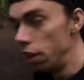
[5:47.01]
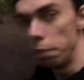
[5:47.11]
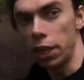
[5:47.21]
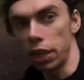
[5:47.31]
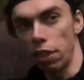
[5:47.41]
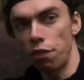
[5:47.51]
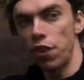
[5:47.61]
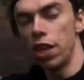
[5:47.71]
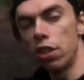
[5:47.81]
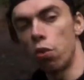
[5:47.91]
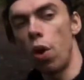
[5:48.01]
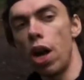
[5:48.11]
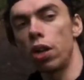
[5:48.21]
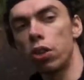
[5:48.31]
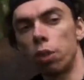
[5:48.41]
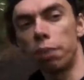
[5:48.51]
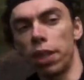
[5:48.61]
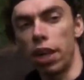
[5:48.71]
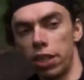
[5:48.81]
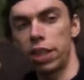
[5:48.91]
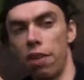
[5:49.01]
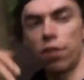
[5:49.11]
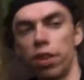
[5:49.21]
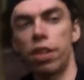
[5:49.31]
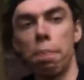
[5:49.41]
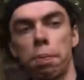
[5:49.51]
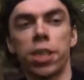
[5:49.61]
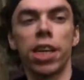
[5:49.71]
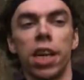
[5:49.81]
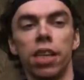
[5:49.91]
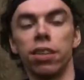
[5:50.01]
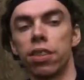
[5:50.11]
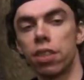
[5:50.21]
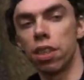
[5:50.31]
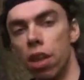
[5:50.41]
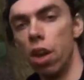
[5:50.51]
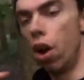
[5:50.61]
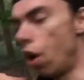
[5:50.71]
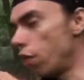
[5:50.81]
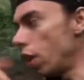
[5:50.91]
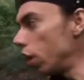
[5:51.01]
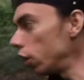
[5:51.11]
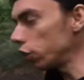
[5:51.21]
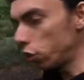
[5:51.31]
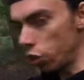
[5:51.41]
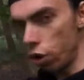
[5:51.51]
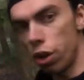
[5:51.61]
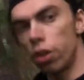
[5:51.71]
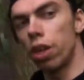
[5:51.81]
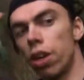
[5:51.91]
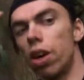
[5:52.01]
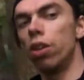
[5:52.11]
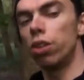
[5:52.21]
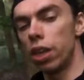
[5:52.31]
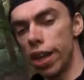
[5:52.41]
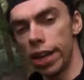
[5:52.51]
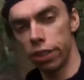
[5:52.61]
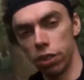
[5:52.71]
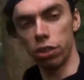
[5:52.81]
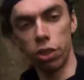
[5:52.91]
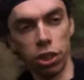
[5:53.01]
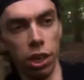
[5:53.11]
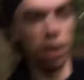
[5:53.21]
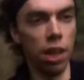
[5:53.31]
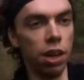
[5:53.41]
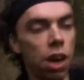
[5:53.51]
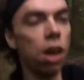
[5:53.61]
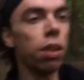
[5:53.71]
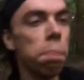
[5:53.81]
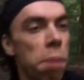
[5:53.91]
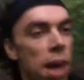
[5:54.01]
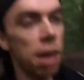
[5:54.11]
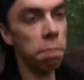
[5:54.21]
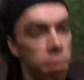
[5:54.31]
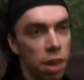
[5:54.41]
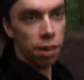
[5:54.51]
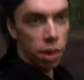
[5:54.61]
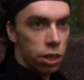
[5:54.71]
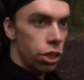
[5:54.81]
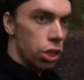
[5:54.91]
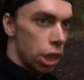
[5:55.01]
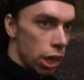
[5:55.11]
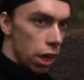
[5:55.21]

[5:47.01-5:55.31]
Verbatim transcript: Because they feed around something like 70% of all the corn and all the lentils and all the plant products